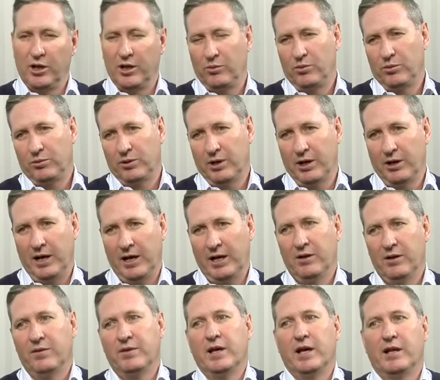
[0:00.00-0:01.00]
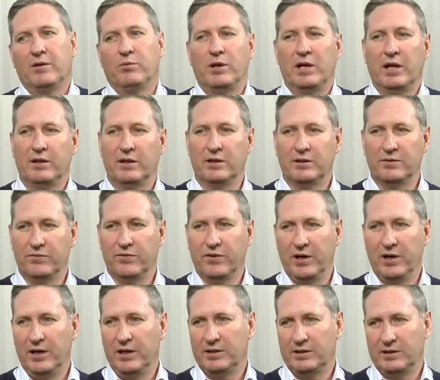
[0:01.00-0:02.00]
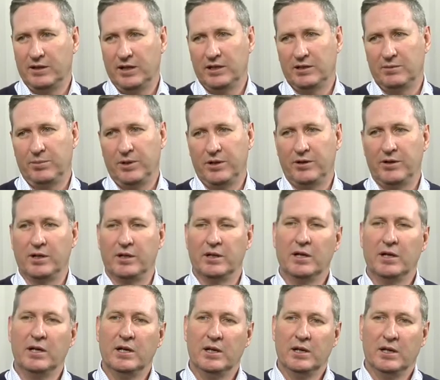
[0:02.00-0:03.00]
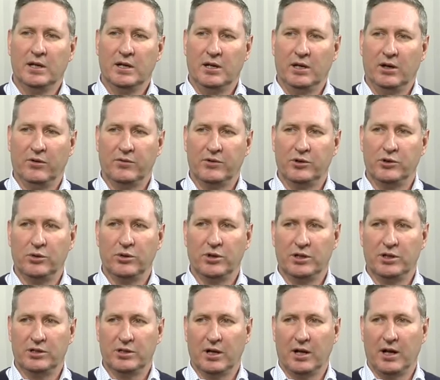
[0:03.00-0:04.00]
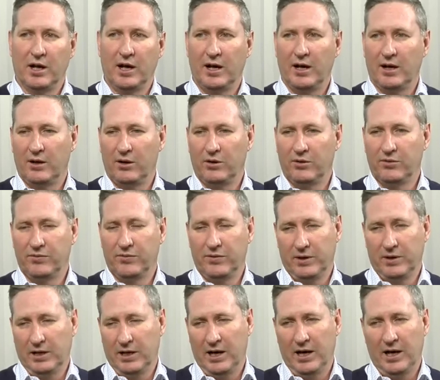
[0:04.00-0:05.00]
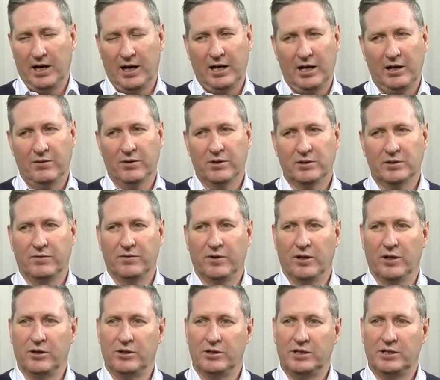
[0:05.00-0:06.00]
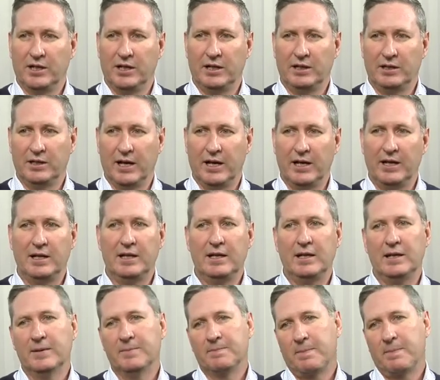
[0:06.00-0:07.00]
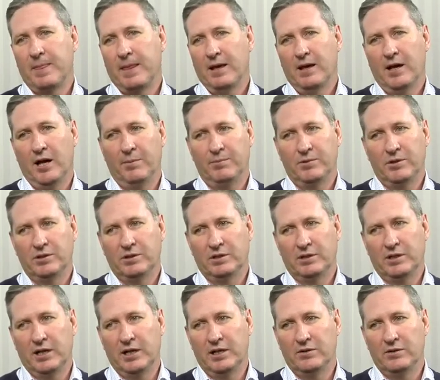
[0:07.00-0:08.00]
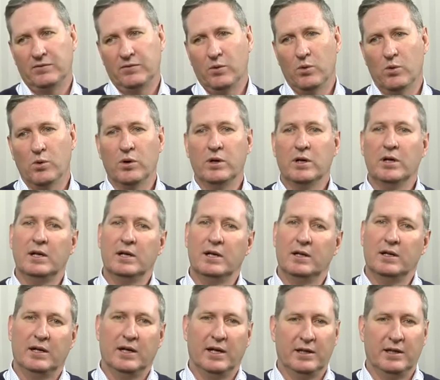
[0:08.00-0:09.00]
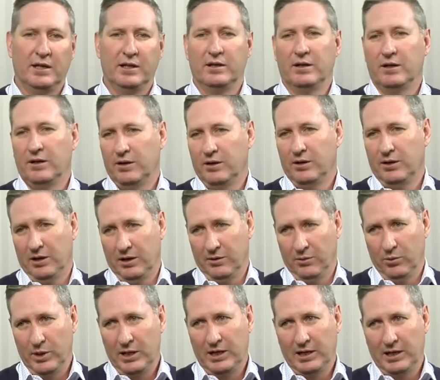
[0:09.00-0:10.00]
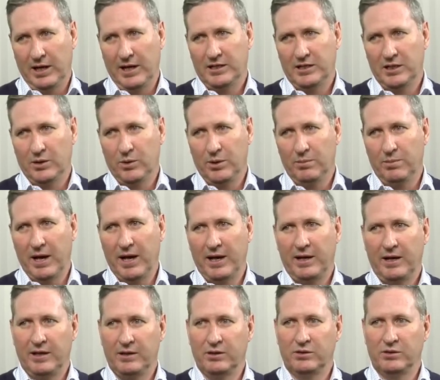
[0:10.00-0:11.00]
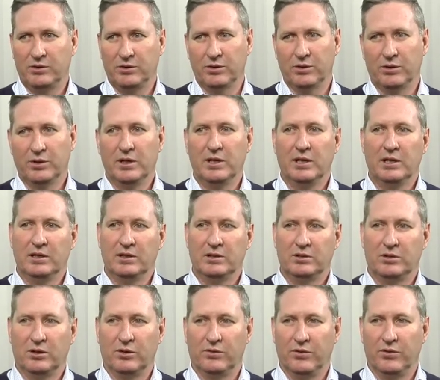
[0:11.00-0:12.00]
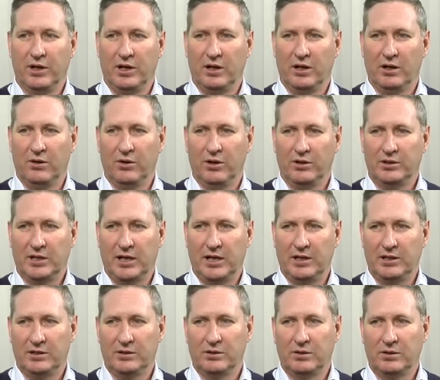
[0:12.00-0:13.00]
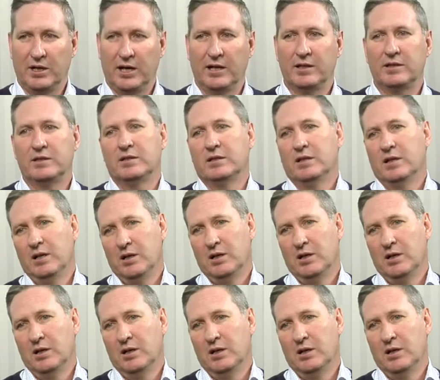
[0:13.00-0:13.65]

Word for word: that ahead of that, we had this very intense period of June and July of high levels of load shedding daily up to stage four, and then a week later we're back into sort of regular rotational cuts